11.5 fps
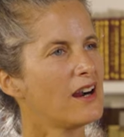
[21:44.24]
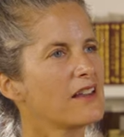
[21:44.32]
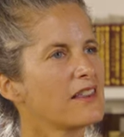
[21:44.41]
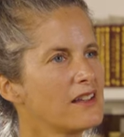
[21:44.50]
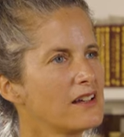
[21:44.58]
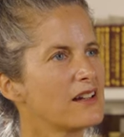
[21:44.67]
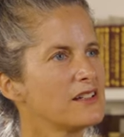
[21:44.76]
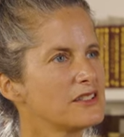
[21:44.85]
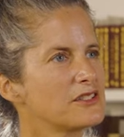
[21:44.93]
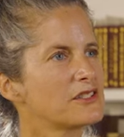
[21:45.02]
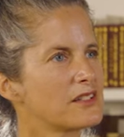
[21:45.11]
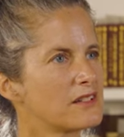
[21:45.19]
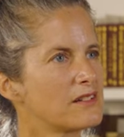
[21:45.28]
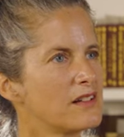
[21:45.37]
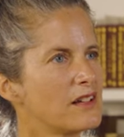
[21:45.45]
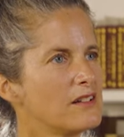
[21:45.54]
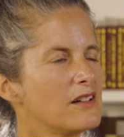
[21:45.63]
I think I st
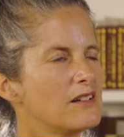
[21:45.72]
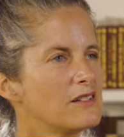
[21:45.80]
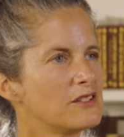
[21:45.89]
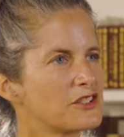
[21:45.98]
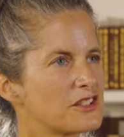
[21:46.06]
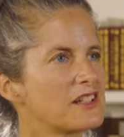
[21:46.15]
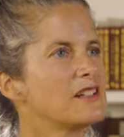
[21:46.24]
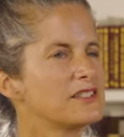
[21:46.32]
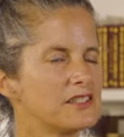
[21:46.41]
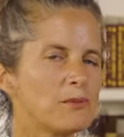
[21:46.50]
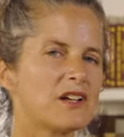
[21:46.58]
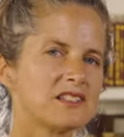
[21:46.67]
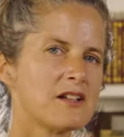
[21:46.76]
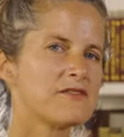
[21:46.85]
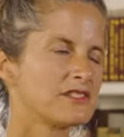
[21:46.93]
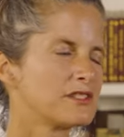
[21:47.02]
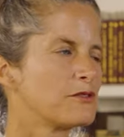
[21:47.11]
still see
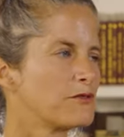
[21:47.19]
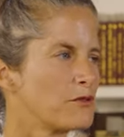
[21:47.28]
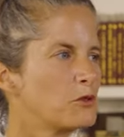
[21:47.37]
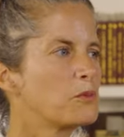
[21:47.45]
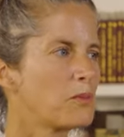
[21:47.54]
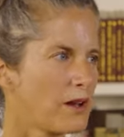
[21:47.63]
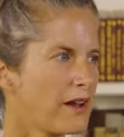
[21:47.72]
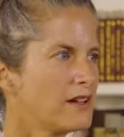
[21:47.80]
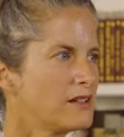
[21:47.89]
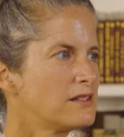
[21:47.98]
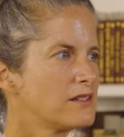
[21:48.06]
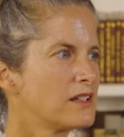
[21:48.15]
myself as a flute player.